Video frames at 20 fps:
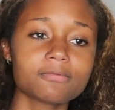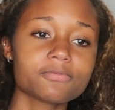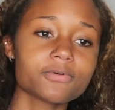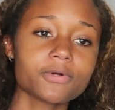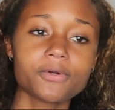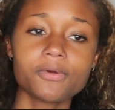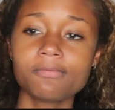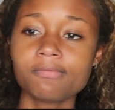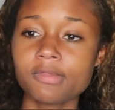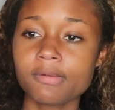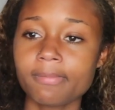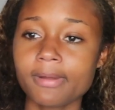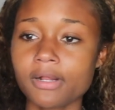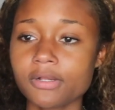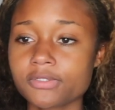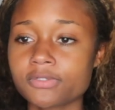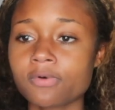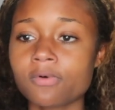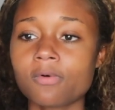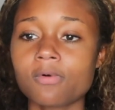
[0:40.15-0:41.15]
For Whom the
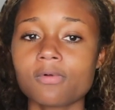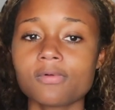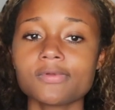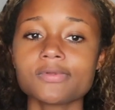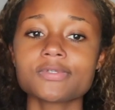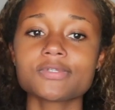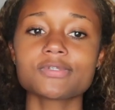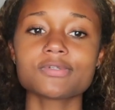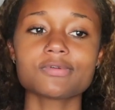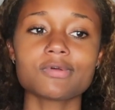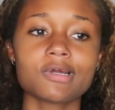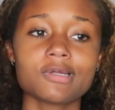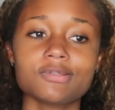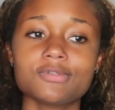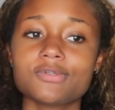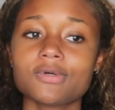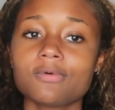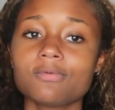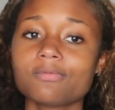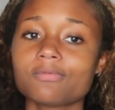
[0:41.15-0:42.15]
Bell Tolls, I
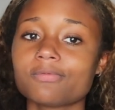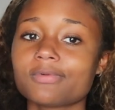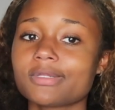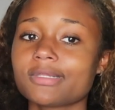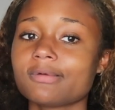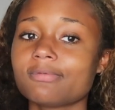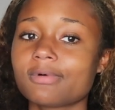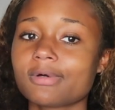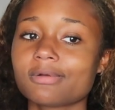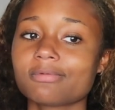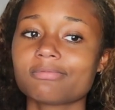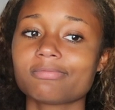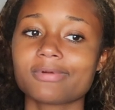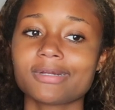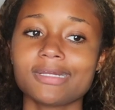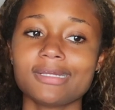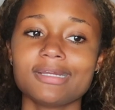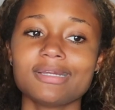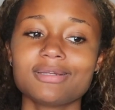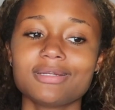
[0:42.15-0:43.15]
don't really want to
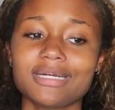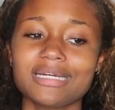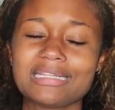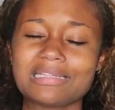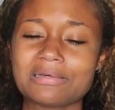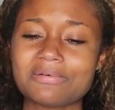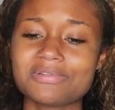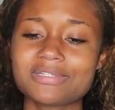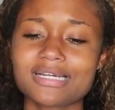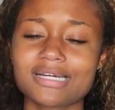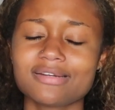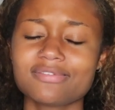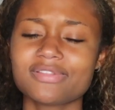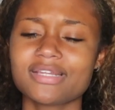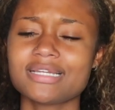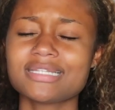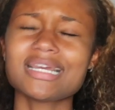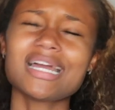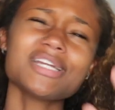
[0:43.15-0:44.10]
read, like those kind of things.